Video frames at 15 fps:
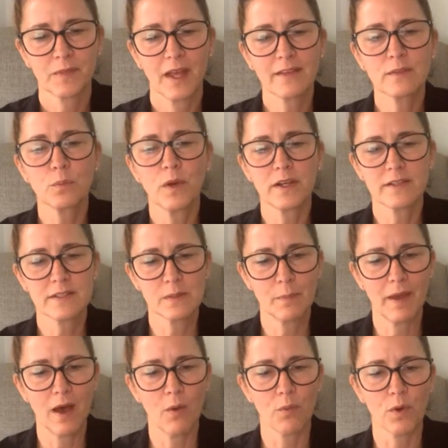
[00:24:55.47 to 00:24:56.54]
That's what it's
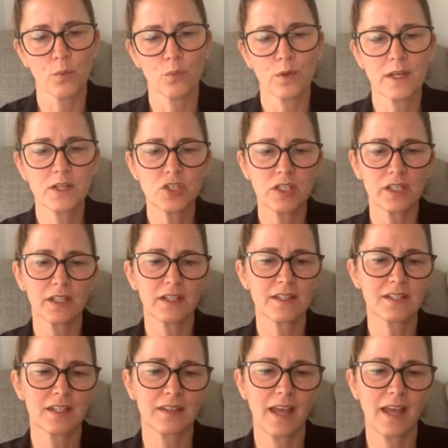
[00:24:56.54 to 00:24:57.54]
about. We're reaching into